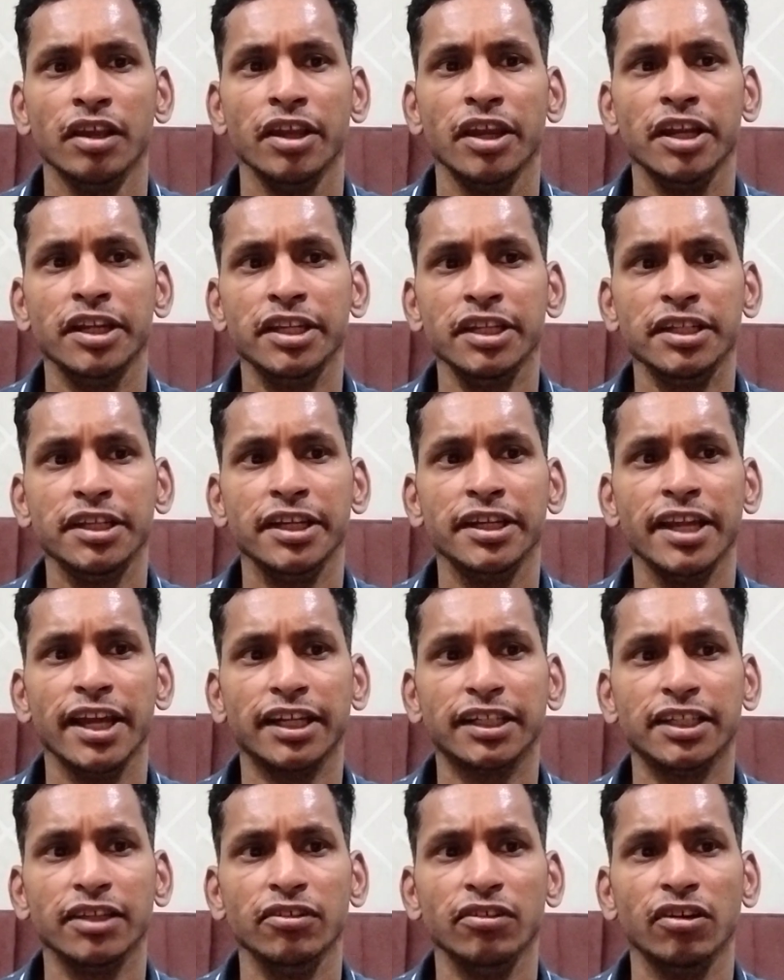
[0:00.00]
It is
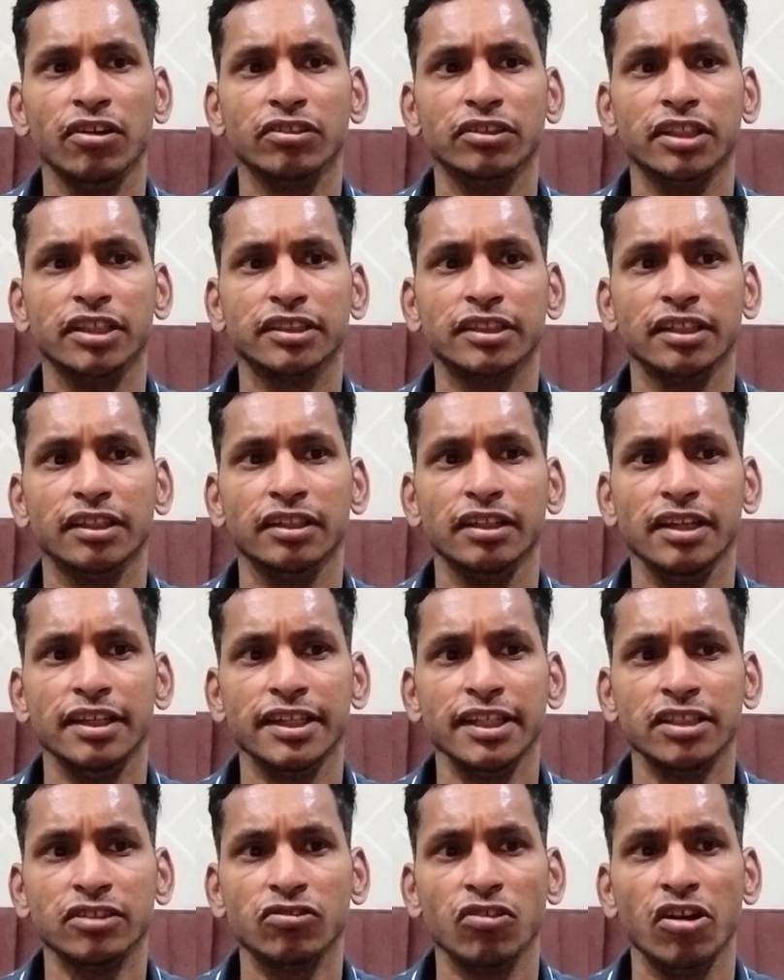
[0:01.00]
deductive logic.
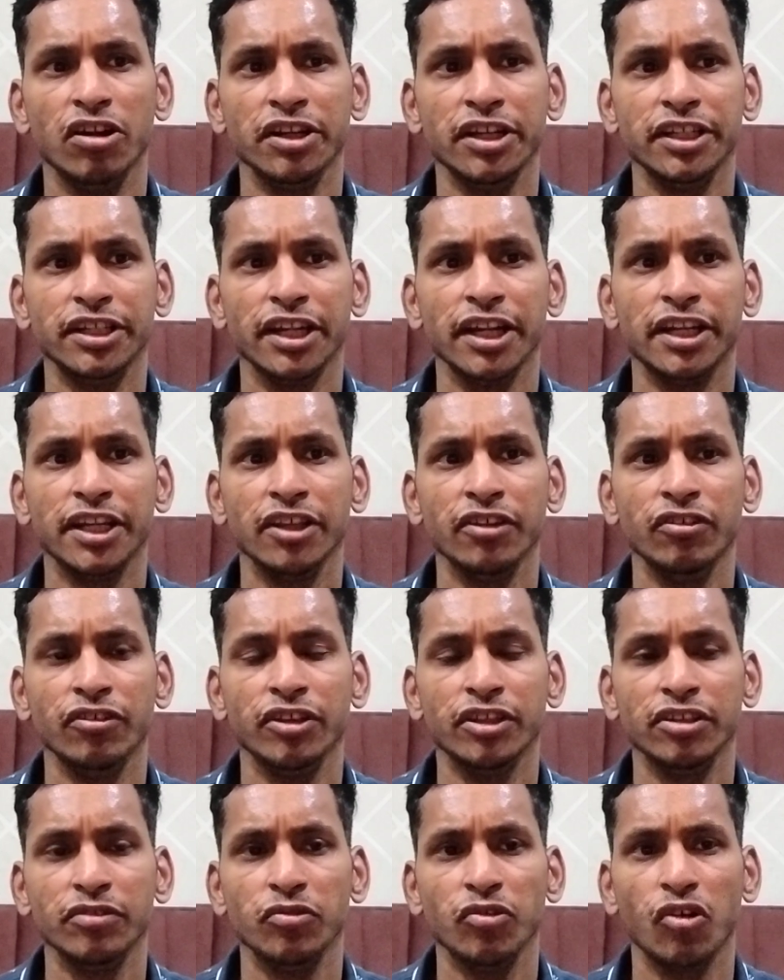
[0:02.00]
It is quantitative,
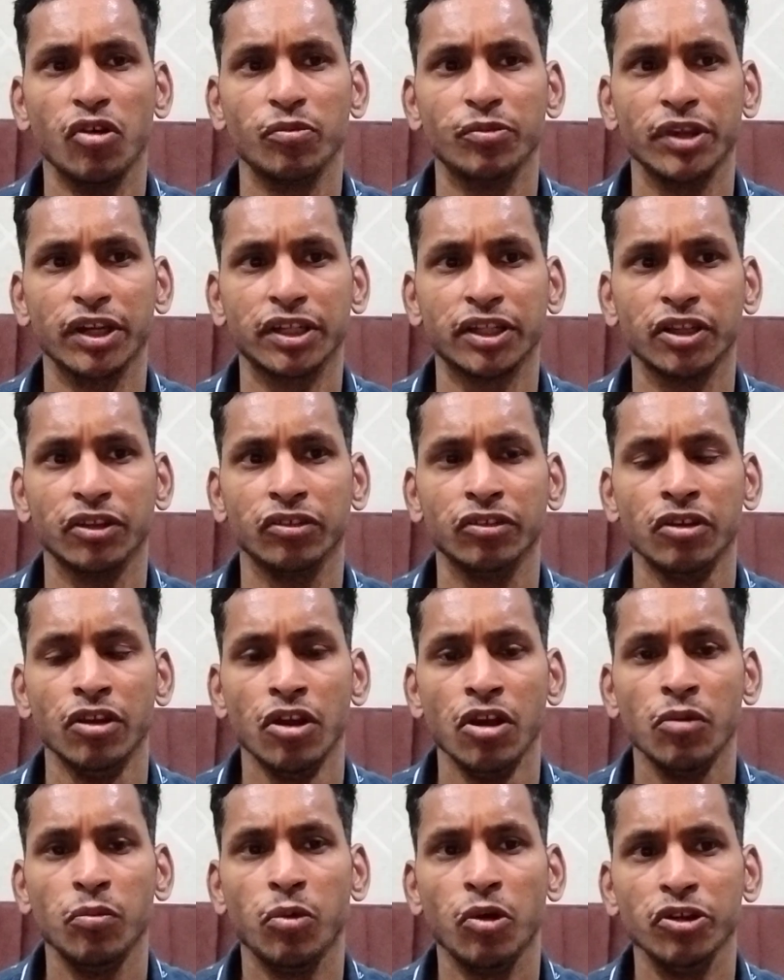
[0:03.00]
it is objective.
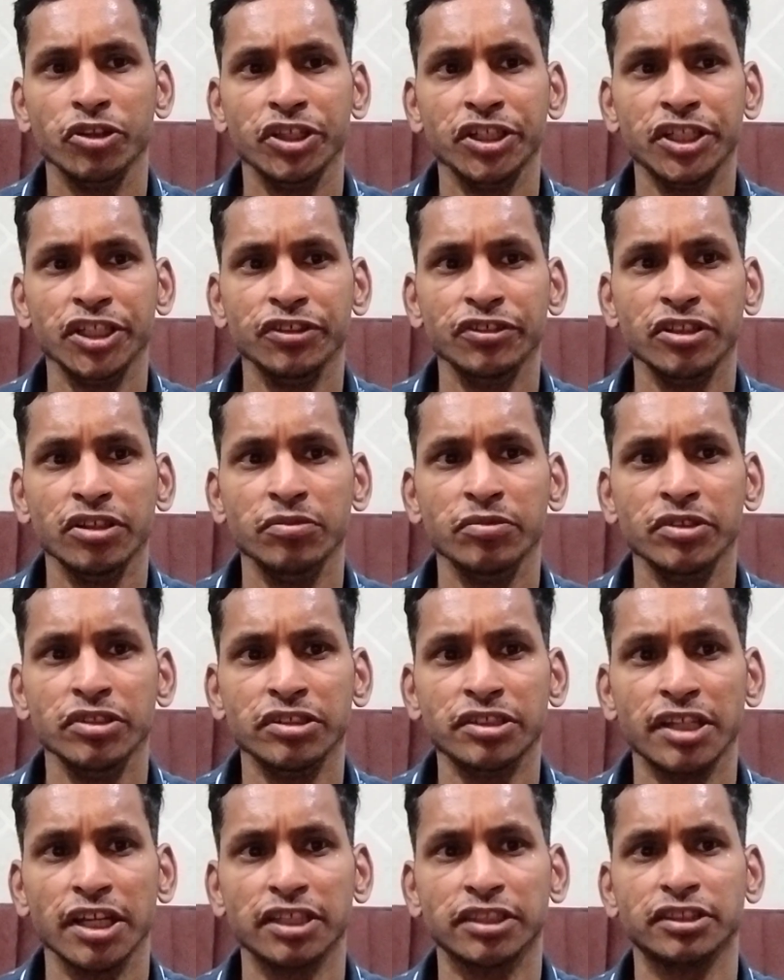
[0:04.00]
Positivism
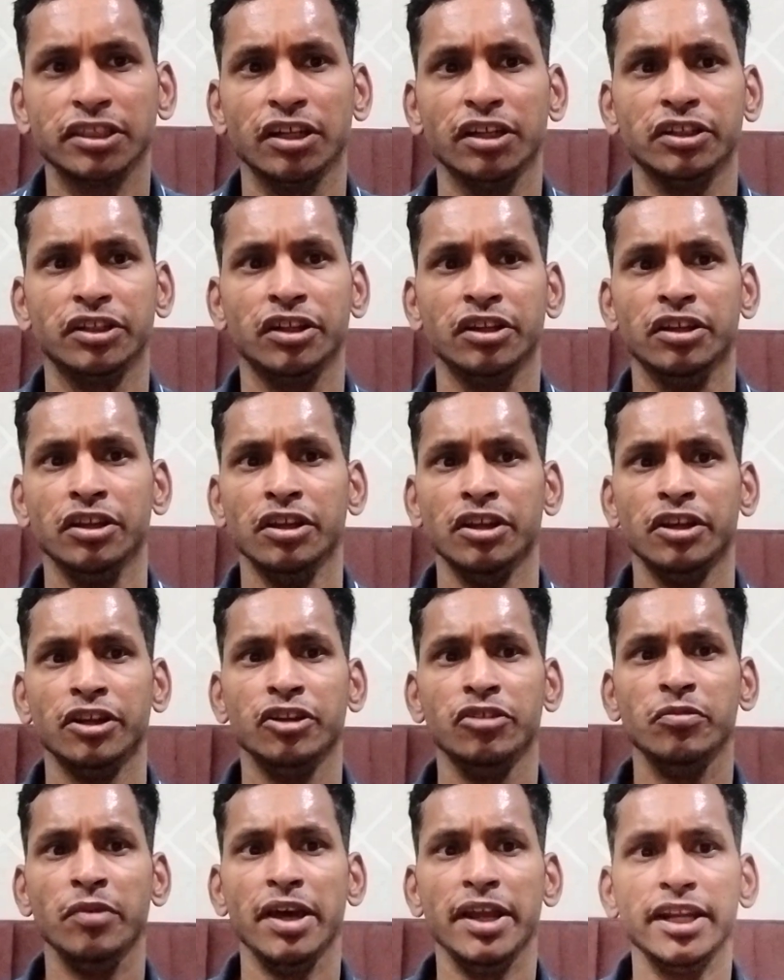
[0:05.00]
is structured.
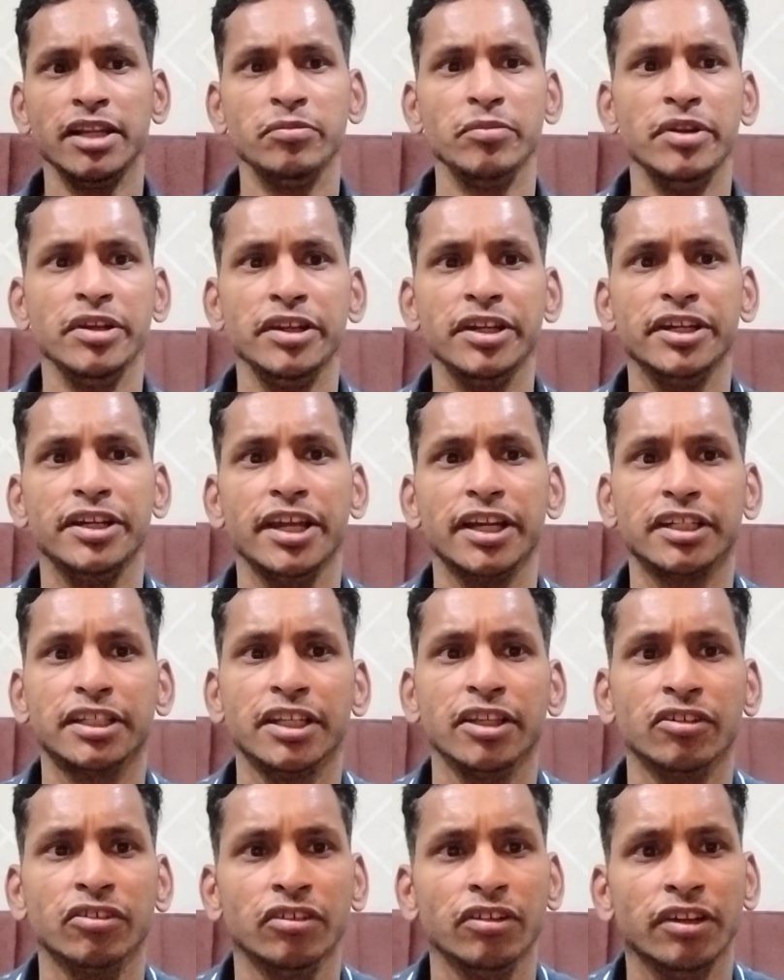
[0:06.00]
Numeric means
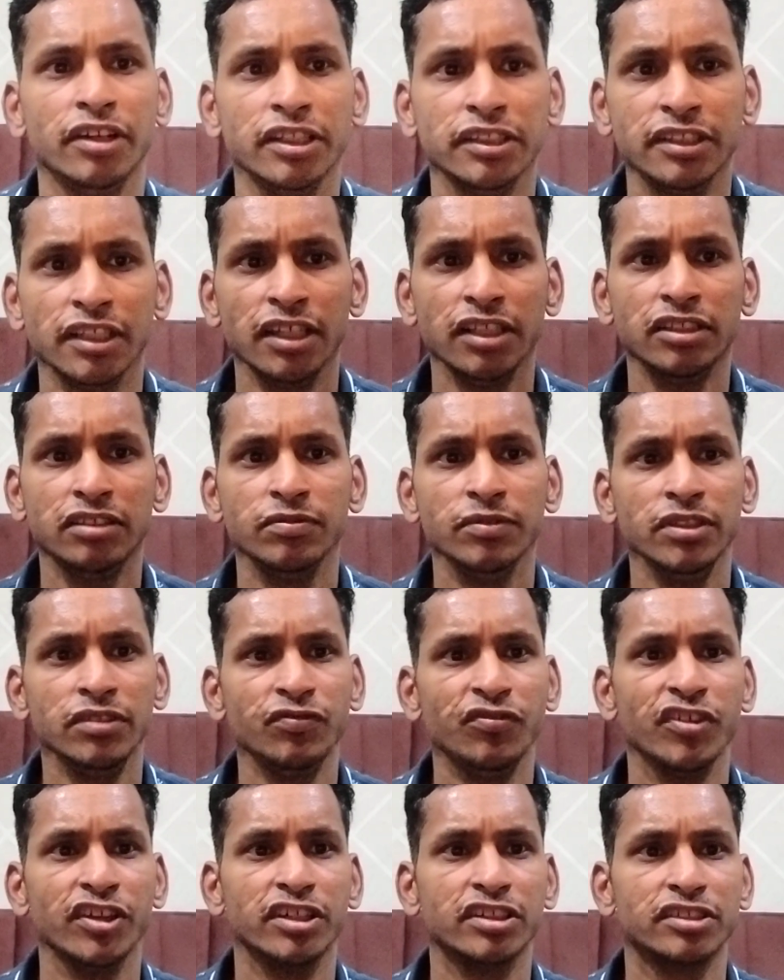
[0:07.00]
deductive. Research
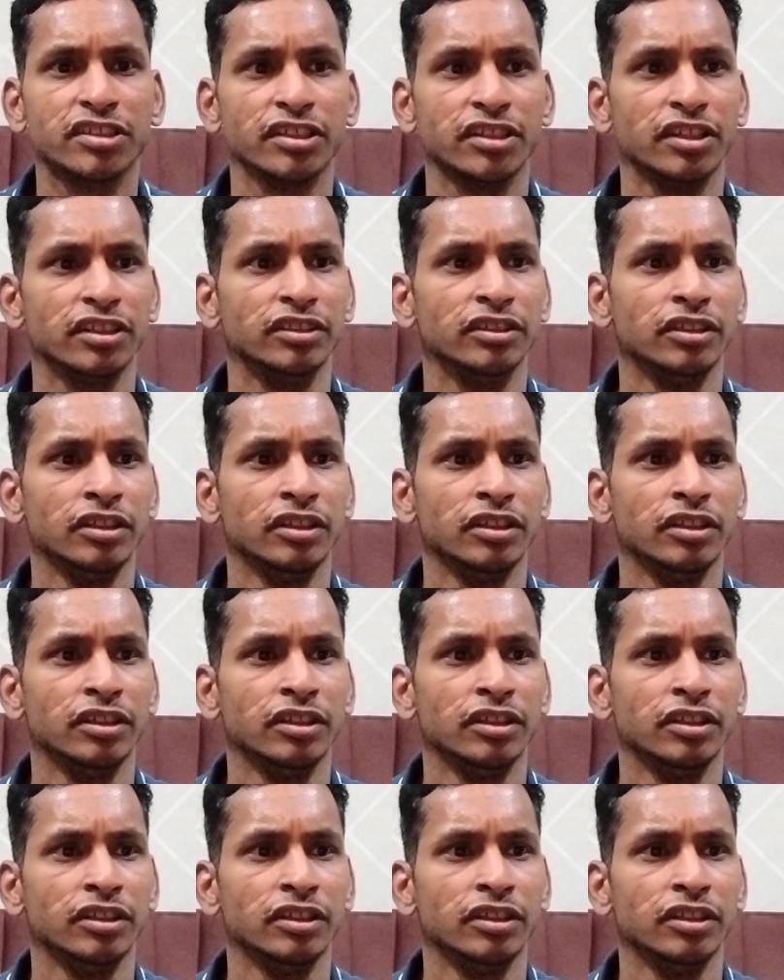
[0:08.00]
means fixed.